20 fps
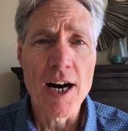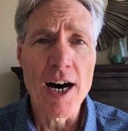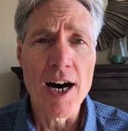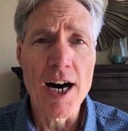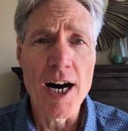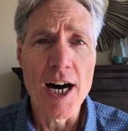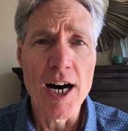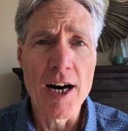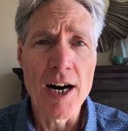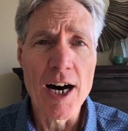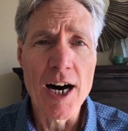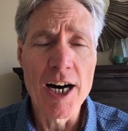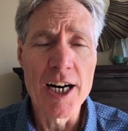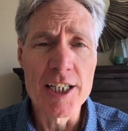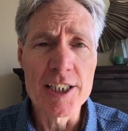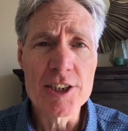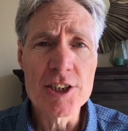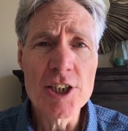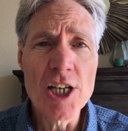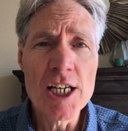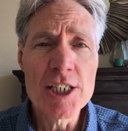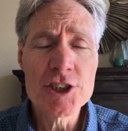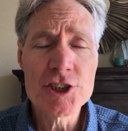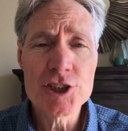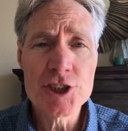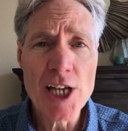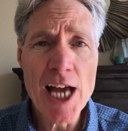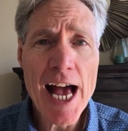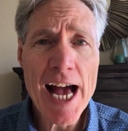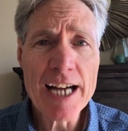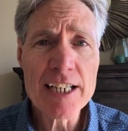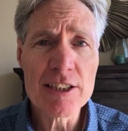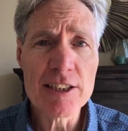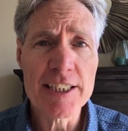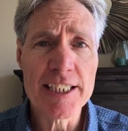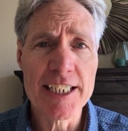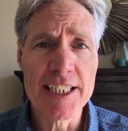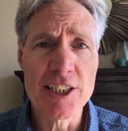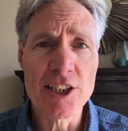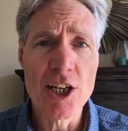
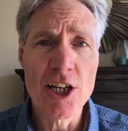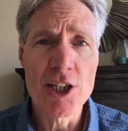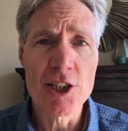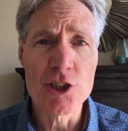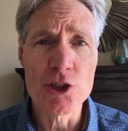unshackling